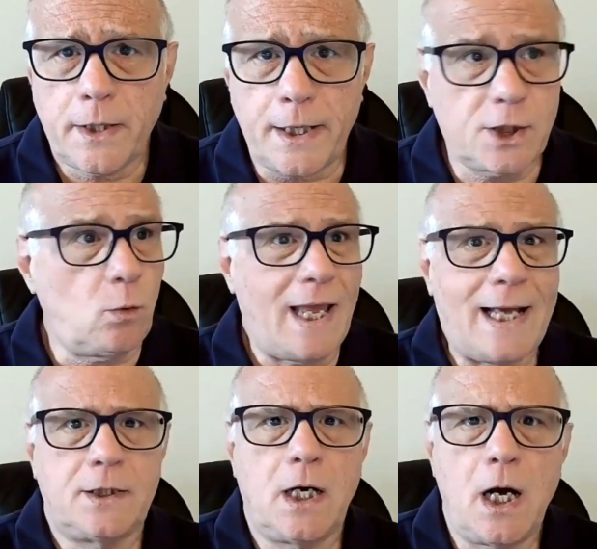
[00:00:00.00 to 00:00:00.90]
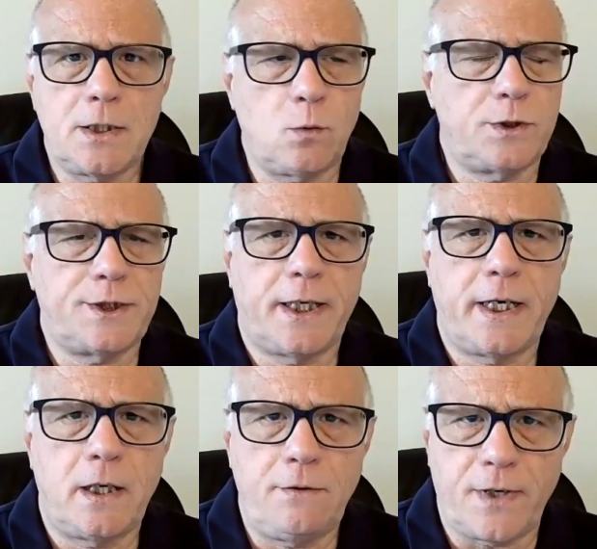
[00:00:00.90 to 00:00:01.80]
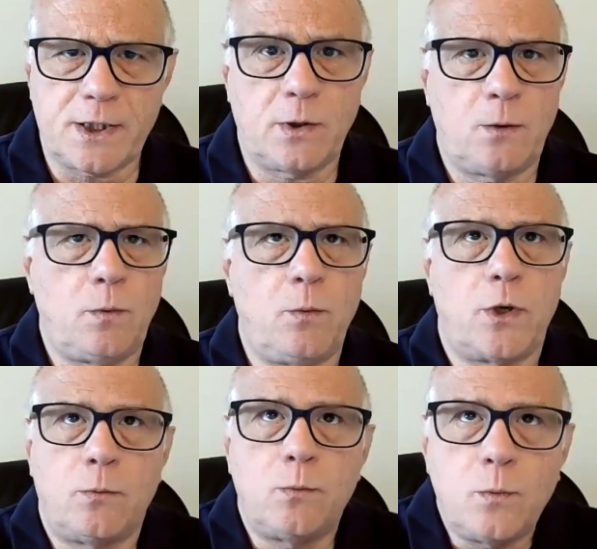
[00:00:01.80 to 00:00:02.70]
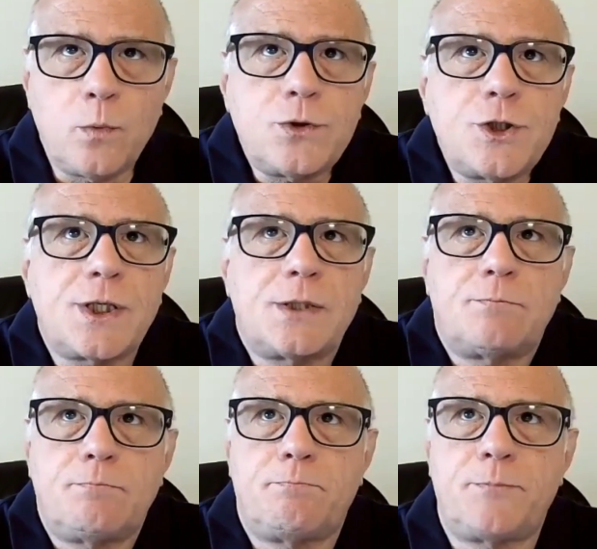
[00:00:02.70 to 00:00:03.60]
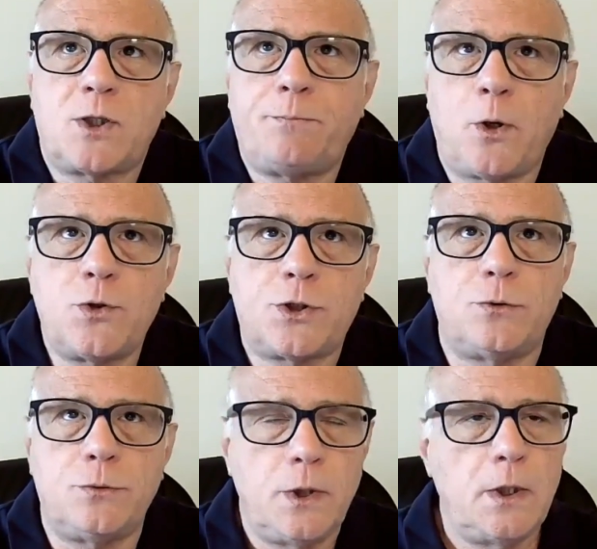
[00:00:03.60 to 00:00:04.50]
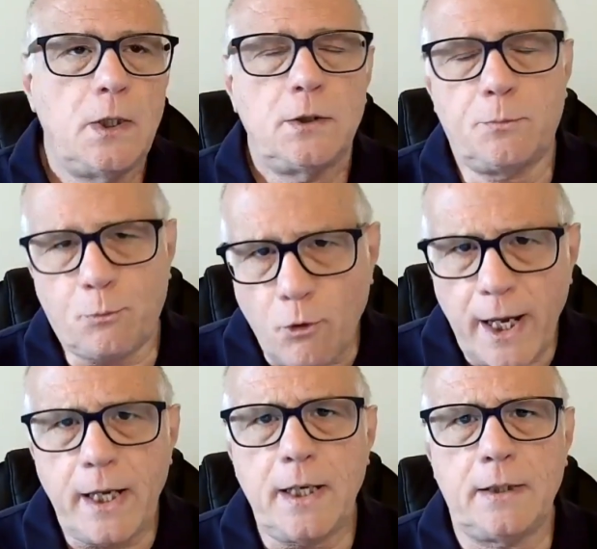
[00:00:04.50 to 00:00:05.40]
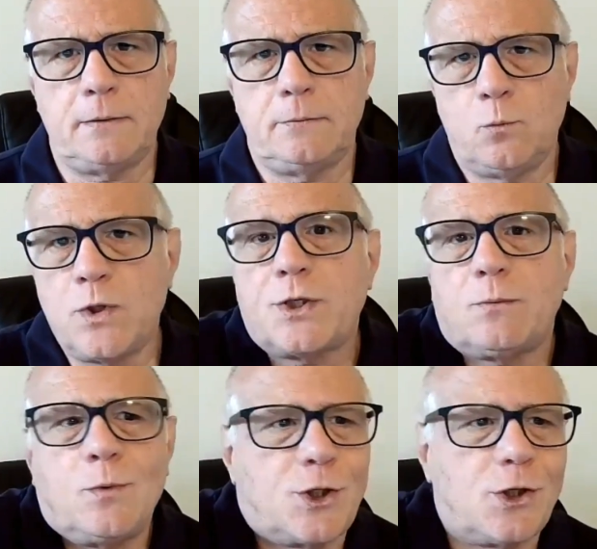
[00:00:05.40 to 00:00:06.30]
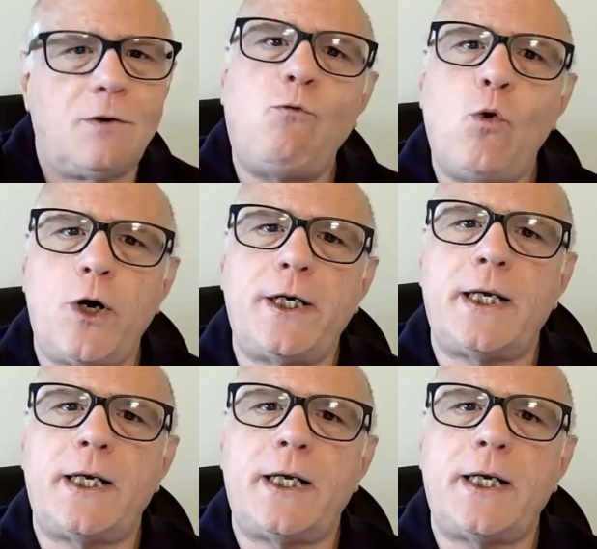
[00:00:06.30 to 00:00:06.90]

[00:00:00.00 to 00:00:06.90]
Okay, so we had gods who would take care of us, and we were just supposed to pray, and we should have were